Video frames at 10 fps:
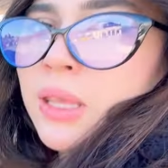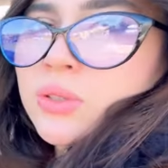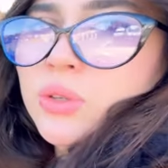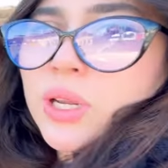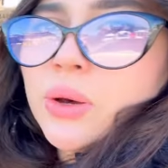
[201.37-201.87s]

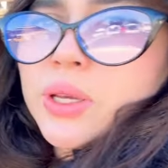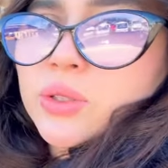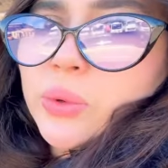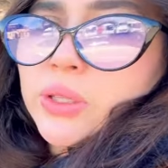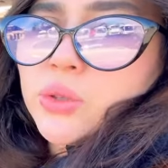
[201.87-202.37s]
so now he
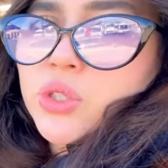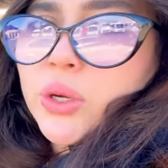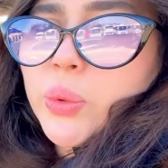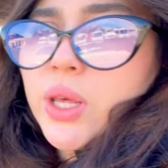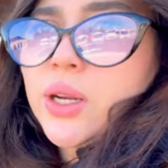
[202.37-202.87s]
went to
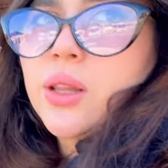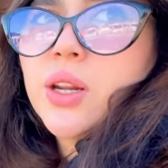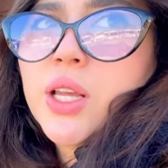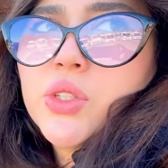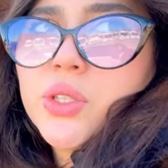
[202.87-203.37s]
check with
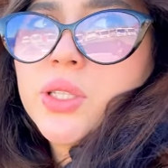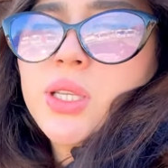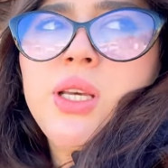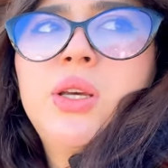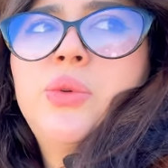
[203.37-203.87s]
another
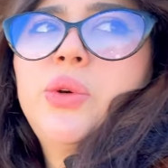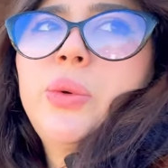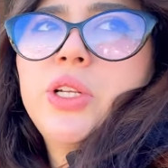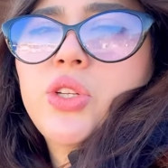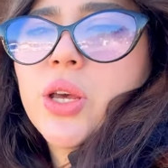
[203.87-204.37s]
agency. We
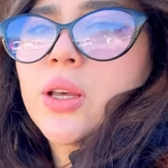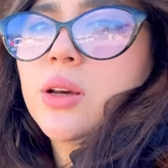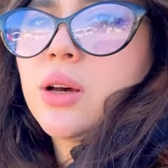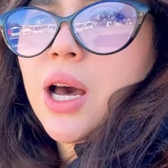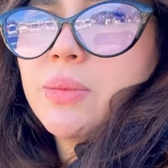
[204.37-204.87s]
will check
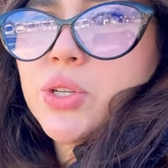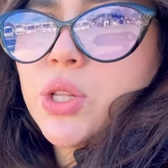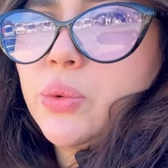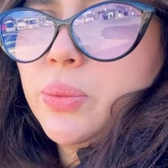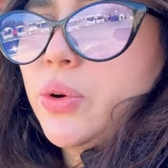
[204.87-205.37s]
uh, how much
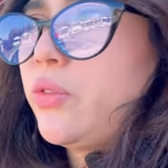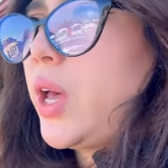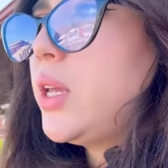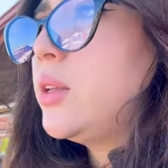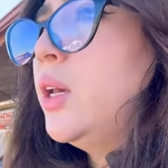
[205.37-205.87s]
they will
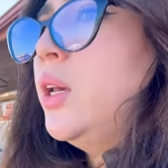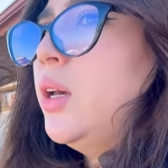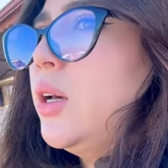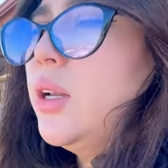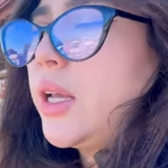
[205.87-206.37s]
provide,
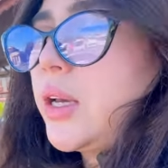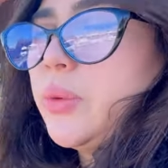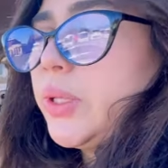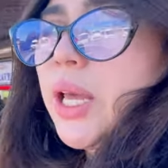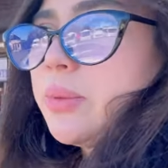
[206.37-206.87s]
uh, like uh, what